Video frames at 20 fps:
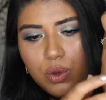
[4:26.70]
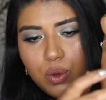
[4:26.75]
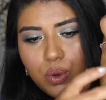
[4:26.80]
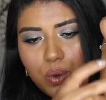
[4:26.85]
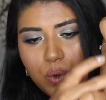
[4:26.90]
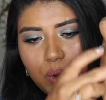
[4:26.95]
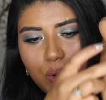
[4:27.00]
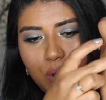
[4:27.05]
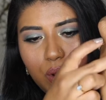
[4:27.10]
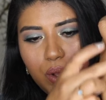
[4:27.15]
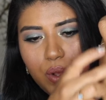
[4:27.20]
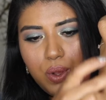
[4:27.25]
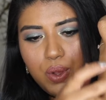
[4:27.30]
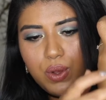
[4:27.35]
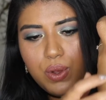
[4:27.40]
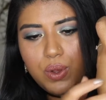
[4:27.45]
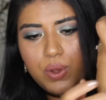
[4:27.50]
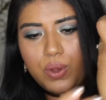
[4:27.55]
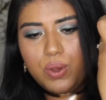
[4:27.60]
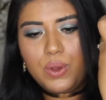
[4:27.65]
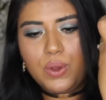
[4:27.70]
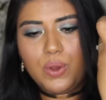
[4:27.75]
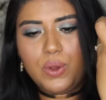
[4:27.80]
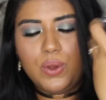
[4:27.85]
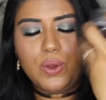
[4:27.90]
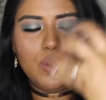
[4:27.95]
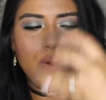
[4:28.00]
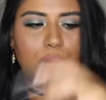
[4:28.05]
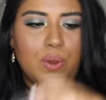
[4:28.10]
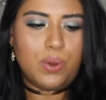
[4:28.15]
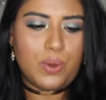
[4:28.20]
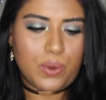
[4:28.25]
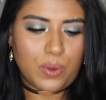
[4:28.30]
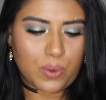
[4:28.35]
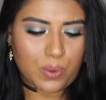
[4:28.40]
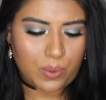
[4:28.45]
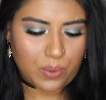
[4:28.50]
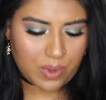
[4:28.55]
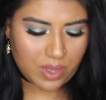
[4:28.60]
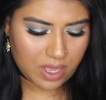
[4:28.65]

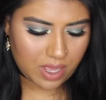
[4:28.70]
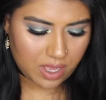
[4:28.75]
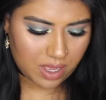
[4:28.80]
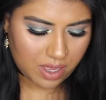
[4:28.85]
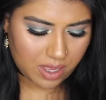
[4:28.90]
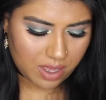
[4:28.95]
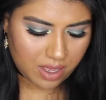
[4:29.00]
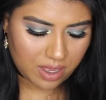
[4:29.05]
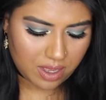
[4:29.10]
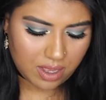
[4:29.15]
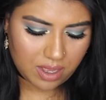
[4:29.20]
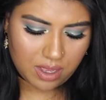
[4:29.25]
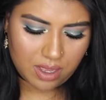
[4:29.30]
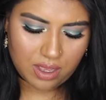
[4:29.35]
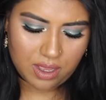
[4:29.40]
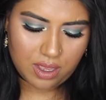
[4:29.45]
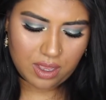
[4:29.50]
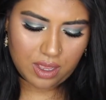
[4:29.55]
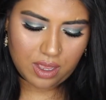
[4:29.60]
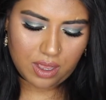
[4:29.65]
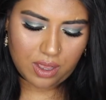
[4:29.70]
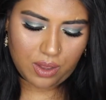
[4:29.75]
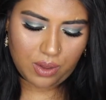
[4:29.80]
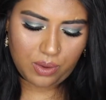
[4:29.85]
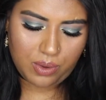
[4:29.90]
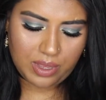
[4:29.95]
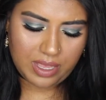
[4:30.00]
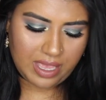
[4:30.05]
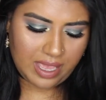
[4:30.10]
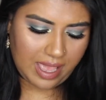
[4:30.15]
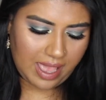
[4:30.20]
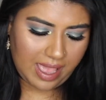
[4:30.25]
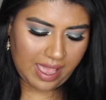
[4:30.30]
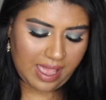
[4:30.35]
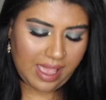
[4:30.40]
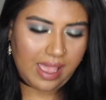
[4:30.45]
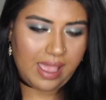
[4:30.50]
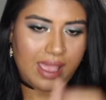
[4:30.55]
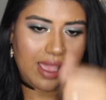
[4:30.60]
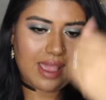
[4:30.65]
Oh,
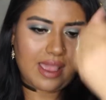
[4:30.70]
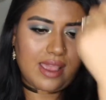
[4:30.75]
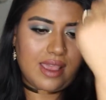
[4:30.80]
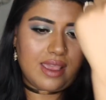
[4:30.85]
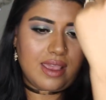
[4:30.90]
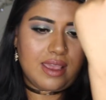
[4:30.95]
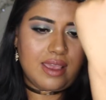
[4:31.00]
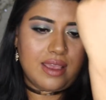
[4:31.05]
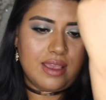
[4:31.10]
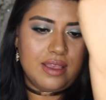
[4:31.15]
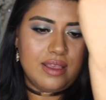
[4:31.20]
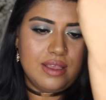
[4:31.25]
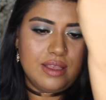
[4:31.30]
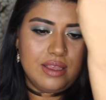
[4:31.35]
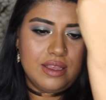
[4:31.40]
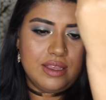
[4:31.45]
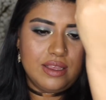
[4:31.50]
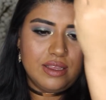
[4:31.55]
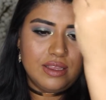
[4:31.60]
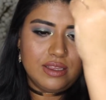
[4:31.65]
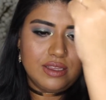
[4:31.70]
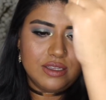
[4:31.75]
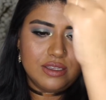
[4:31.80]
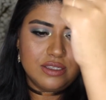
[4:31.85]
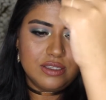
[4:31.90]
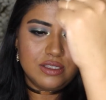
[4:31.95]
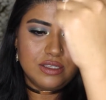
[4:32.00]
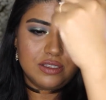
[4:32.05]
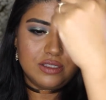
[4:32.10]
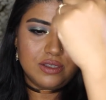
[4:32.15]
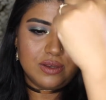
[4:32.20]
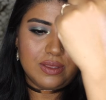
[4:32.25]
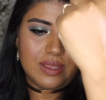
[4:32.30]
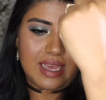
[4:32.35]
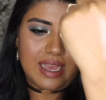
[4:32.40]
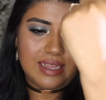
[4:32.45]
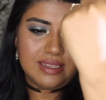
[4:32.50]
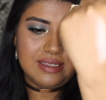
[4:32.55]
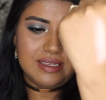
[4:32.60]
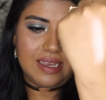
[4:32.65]
okay. So
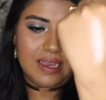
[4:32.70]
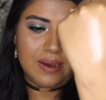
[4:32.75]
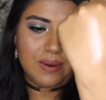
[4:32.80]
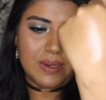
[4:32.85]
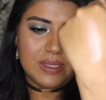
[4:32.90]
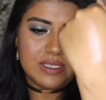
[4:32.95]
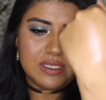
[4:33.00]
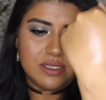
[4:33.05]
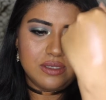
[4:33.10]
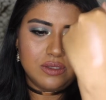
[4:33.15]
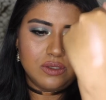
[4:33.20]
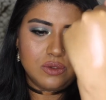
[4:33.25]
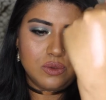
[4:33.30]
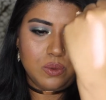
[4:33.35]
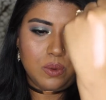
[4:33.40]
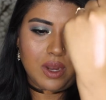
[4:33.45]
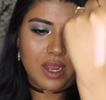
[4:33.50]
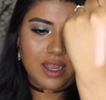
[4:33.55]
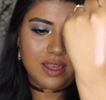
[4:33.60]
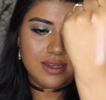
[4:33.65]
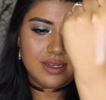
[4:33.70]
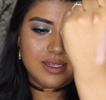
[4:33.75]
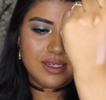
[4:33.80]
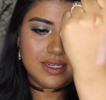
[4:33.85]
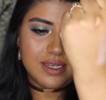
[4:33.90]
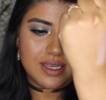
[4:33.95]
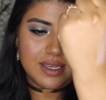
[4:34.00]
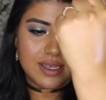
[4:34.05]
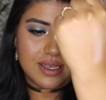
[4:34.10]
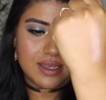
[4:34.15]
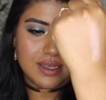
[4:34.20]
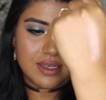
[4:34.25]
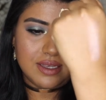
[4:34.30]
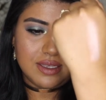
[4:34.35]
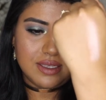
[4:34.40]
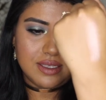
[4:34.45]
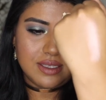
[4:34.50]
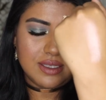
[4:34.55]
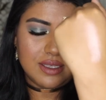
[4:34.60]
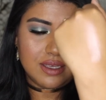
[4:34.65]
that's how it
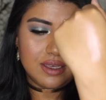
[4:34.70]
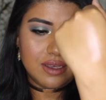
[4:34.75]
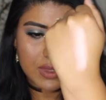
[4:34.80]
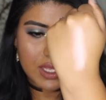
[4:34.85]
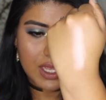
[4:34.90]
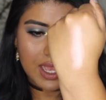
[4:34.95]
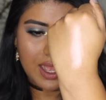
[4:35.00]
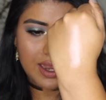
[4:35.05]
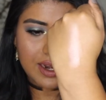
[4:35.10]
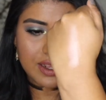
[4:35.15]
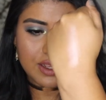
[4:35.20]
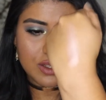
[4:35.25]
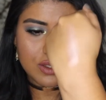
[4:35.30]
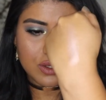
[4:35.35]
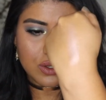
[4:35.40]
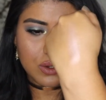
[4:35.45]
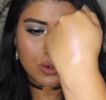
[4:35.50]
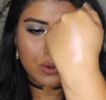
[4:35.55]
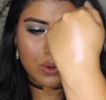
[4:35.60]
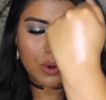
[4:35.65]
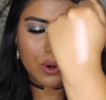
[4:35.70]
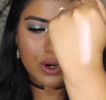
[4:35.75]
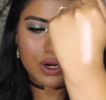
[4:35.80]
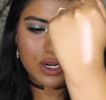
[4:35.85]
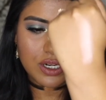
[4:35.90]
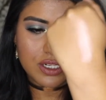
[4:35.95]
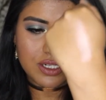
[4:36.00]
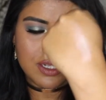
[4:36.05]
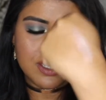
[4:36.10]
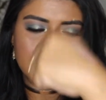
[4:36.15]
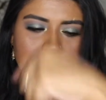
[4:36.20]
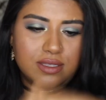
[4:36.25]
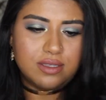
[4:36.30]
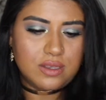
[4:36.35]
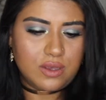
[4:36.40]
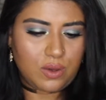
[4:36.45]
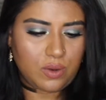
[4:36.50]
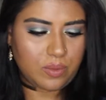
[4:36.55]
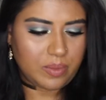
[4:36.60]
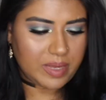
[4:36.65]
swatches. That is gorgeous.
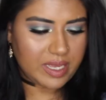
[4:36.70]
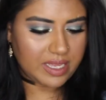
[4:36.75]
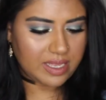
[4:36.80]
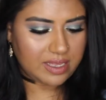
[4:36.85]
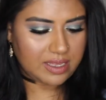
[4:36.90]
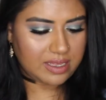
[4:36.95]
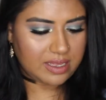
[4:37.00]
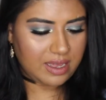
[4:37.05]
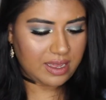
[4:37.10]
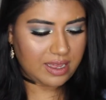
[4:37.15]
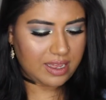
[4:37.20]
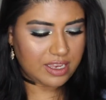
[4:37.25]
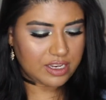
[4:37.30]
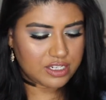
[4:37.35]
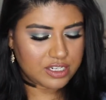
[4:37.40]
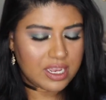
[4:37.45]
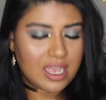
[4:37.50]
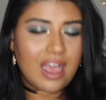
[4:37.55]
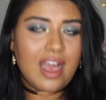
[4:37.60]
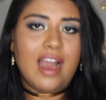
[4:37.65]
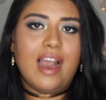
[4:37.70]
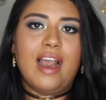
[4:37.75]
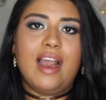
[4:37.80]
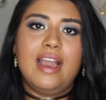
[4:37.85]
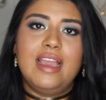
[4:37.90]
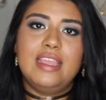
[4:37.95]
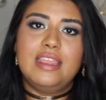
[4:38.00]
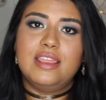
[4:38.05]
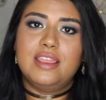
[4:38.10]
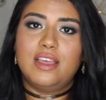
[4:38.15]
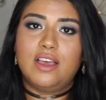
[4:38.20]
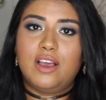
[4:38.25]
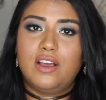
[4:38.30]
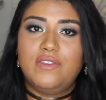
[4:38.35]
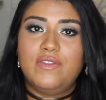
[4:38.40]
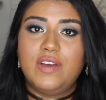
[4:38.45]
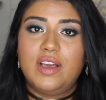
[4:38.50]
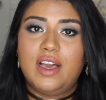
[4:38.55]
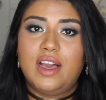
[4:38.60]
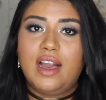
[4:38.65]
Oh my gosh. I
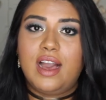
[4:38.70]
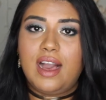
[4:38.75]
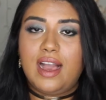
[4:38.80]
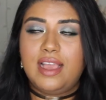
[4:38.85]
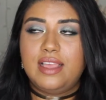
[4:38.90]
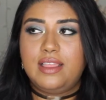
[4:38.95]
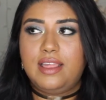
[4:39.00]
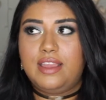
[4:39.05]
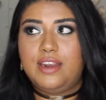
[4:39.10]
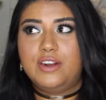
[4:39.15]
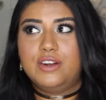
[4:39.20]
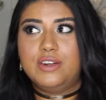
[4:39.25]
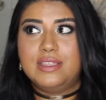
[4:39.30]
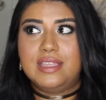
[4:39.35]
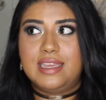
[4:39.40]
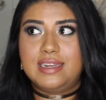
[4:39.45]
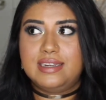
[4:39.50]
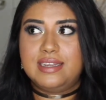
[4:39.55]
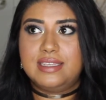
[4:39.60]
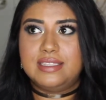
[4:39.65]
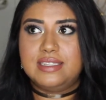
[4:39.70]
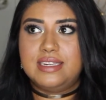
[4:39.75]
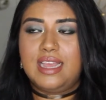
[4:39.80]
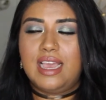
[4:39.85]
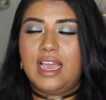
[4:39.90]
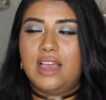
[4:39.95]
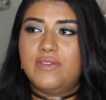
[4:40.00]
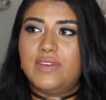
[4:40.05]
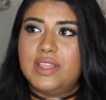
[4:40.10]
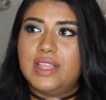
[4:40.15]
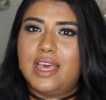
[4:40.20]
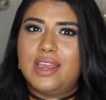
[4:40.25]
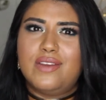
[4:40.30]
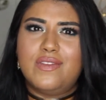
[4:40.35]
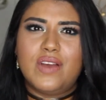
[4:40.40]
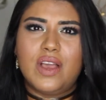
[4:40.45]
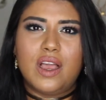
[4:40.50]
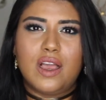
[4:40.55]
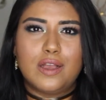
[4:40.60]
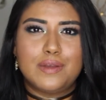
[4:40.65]
love a highlighter that doesn't have a lot
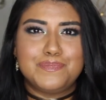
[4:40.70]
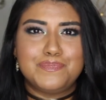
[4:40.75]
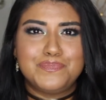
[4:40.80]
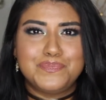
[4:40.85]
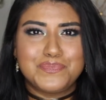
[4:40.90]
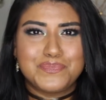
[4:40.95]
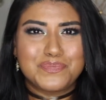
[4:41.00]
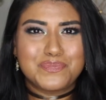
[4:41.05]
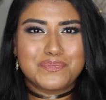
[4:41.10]
of